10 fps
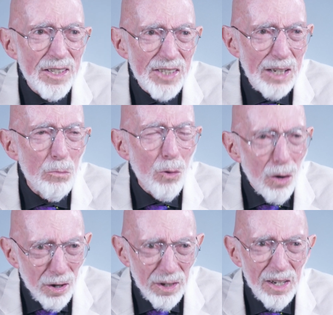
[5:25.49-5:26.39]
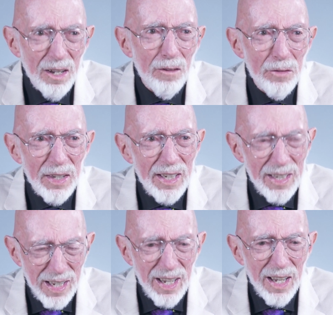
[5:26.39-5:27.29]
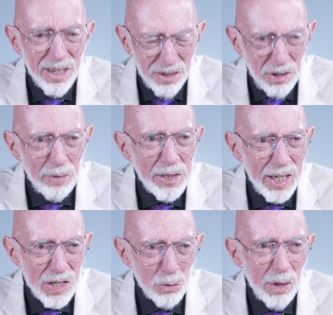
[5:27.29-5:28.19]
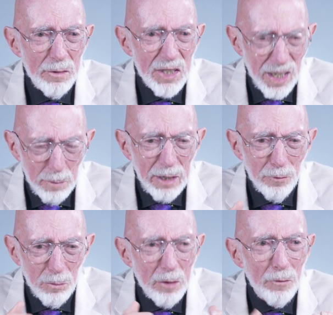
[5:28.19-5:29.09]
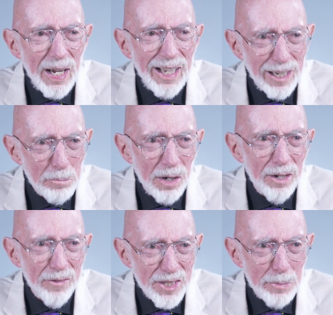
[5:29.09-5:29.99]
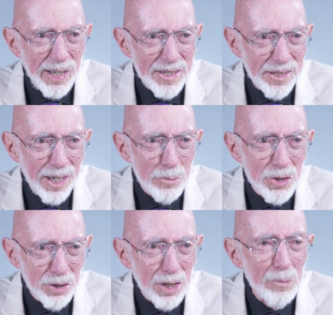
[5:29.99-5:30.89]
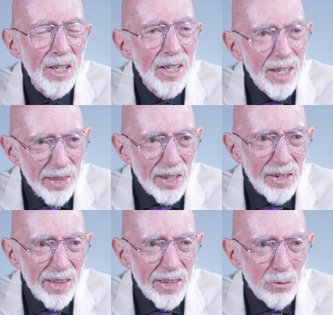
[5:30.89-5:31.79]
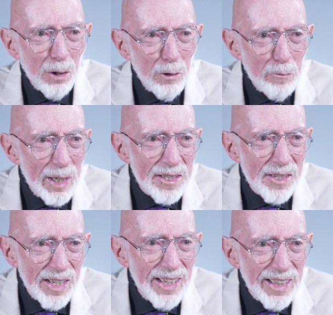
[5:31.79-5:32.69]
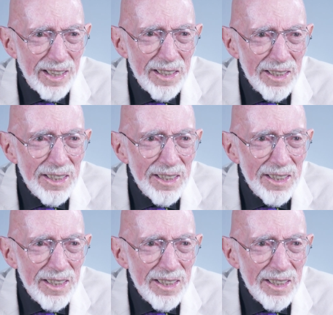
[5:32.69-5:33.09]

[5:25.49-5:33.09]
to see more of the uh, gravitational waves coming from the violent part of the space-time storm than, than what we've been seeing.